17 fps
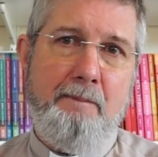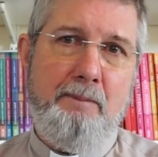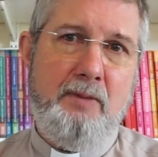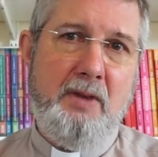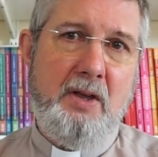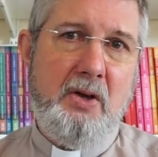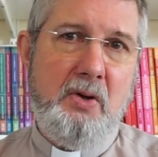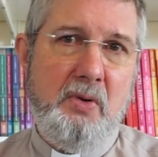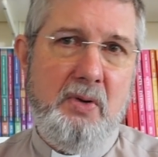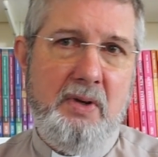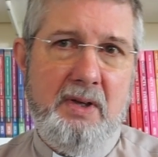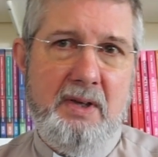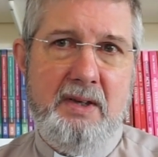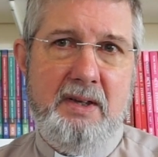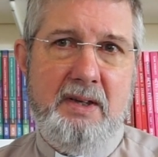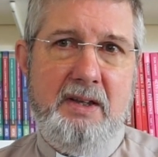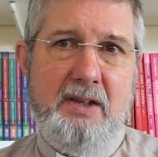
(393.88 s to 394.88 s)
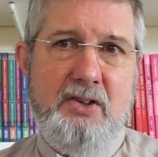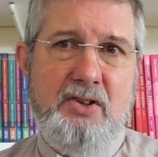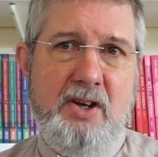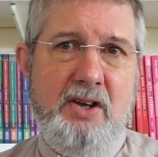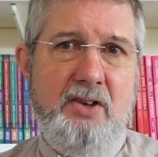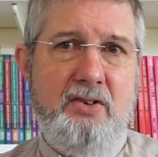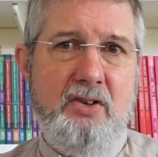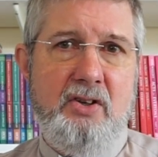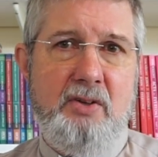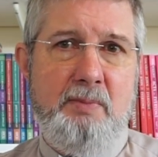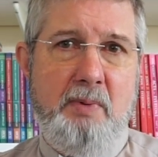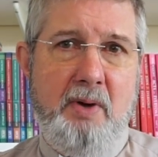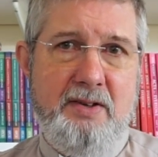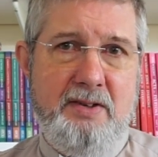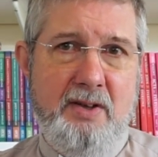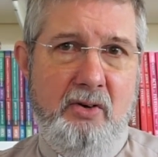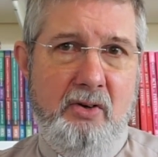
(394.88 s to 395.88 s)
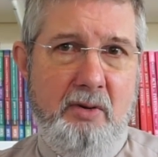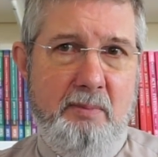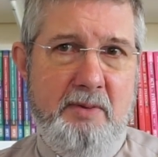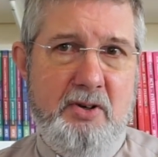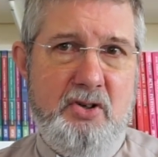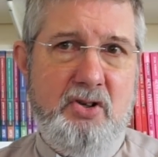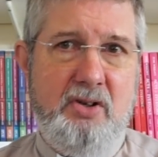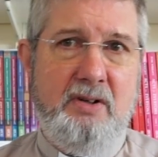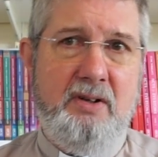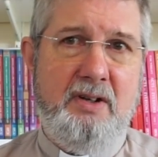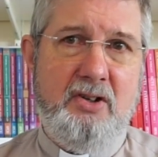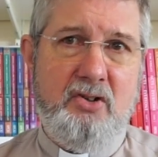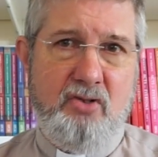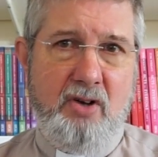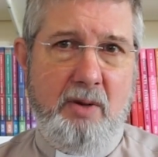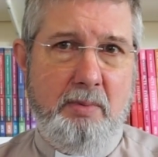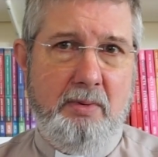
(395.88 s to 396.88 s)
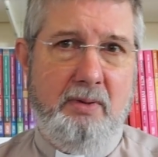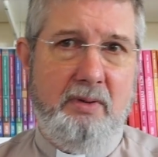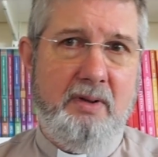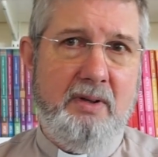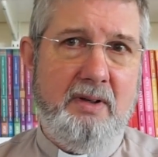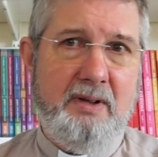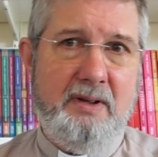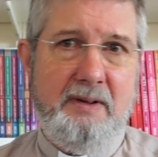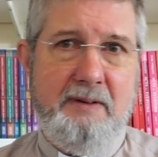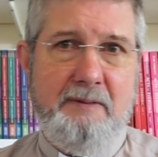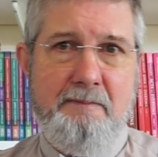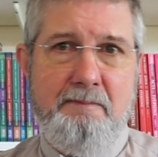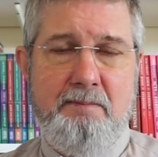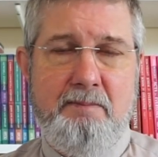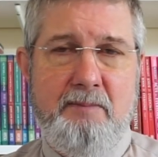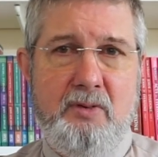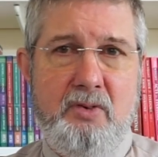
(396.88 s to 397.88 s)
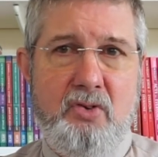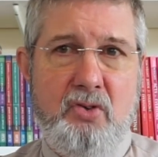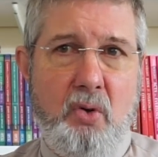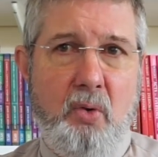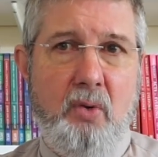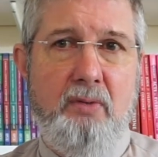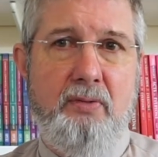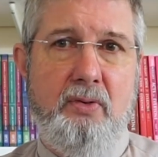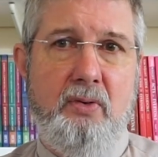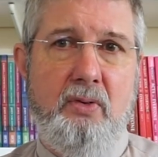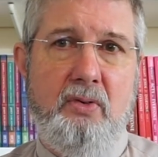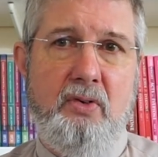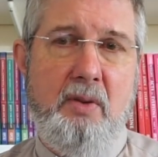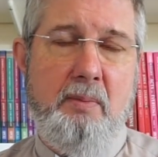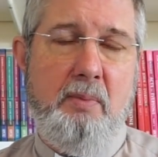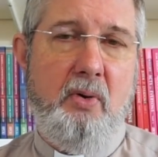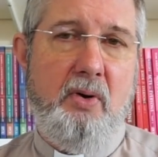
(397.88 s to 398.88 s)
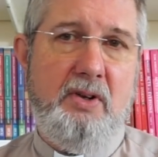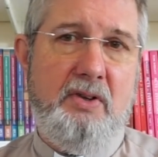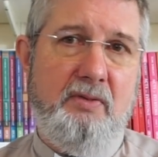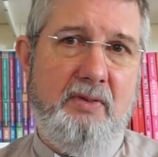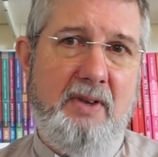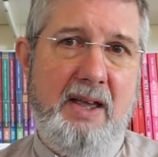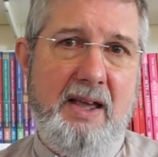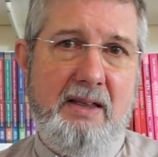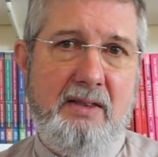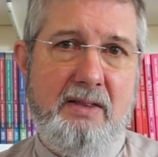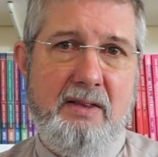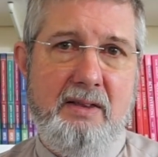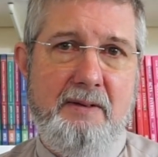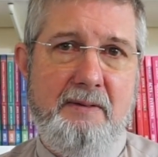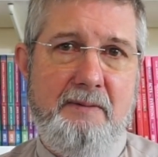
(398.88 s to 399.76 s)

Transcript: No, Jesus, by his own admission, is troubled, sorrowful to the point of death.